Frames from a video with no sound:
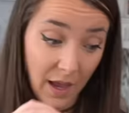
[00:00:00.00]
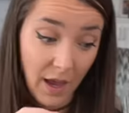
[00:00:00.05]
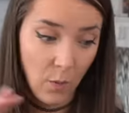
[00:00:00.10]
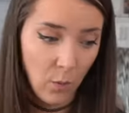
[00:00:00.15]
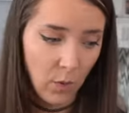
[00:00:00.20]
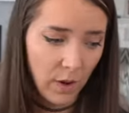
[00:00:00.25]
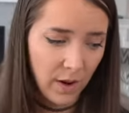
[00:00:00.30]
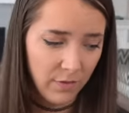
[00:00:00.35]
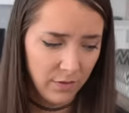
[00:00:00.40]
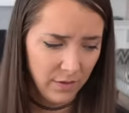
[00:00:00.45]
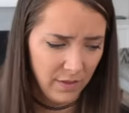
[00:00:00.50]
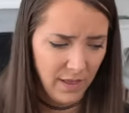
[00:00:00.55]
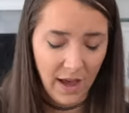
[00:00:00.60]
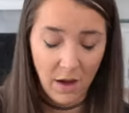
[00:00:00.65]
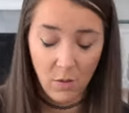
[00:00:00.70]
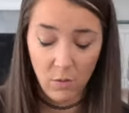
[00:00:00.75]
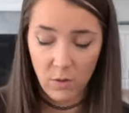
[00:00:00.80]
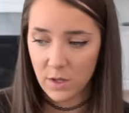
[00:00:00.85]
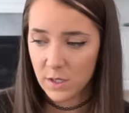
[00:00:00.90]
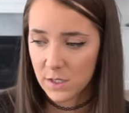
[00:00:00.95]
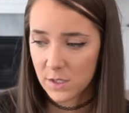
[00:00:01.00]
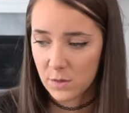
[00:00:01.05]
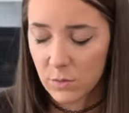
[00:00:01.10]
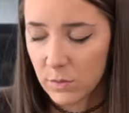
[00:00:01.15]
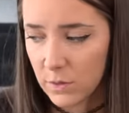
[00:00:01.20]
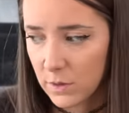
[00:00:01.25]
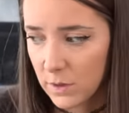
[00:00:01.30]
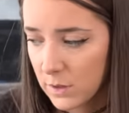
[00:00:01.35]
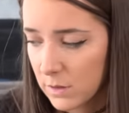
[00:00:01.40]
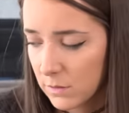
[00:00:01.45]
Whatever that was,
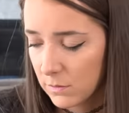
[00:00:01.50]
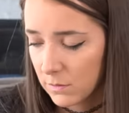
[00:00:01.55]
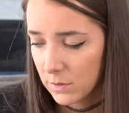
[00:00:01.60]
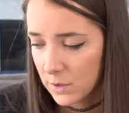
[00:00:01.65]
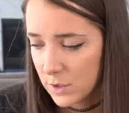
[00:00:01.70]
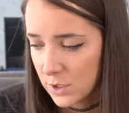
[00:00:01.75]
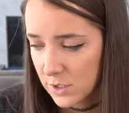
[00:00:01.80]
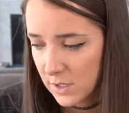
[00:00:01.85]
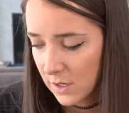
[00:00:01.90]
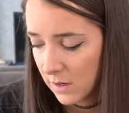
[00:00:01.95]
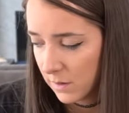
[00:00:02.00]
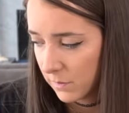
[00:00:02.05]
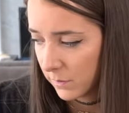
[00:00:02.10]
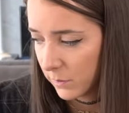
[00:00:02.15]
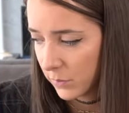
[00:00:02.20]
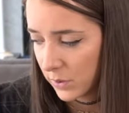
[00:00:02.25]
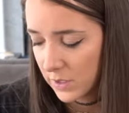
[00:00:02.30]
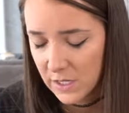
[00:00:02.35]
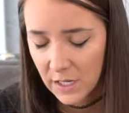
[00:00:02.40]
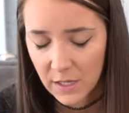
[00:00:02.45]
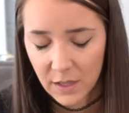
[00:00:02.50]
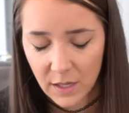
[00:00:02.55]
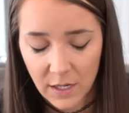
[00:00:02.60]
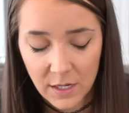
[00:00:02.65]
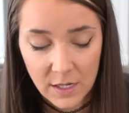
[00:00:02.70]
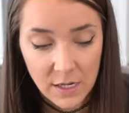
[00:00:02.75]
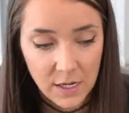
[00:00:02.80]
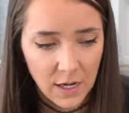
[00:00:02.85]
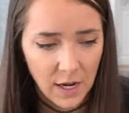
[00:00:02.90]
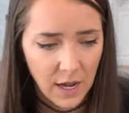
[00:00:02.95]
we're, we're just gonna pretend like
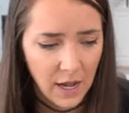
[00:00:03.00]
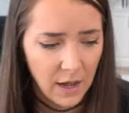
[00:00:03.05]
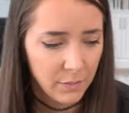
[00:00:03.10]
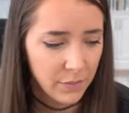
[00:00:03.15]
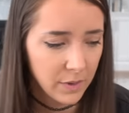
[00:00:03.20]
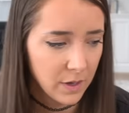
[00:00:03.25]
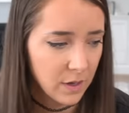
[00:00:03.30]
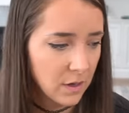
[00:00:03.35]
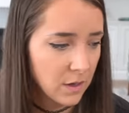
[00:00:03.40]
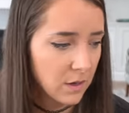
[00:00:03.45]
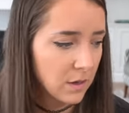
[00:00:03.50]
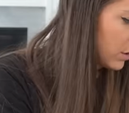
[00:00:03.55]
it didn't happen.